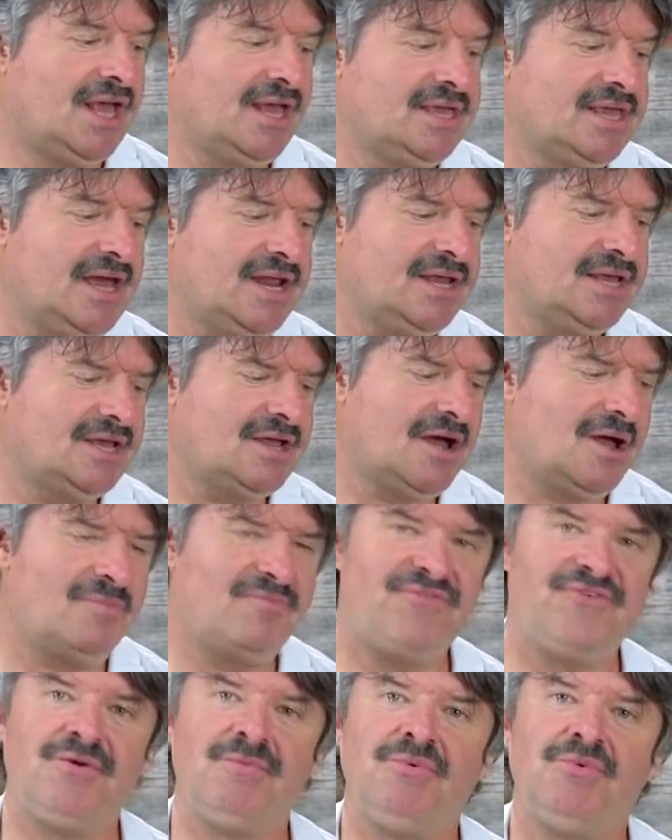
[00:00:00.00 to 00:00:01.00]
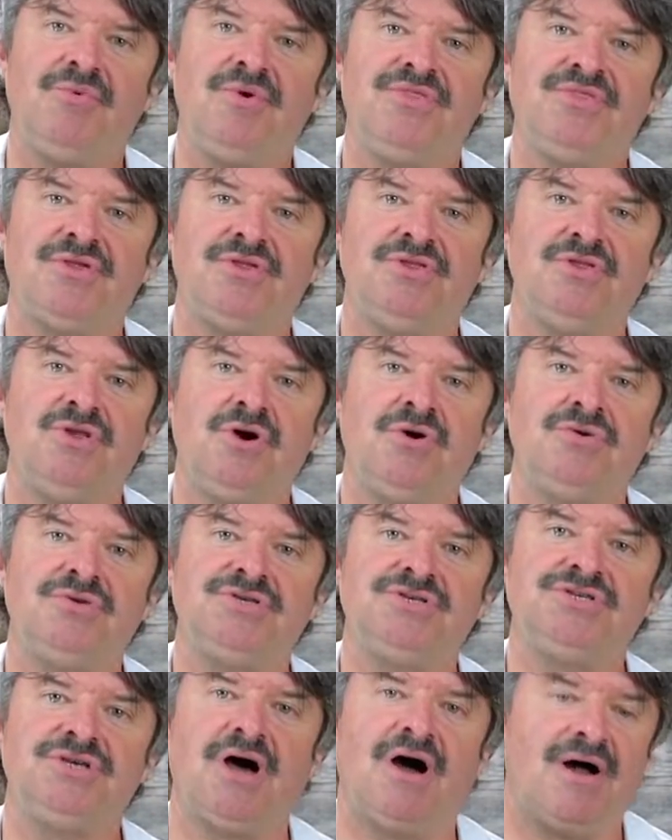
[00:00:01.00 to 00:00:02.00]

getting comfortable with the notes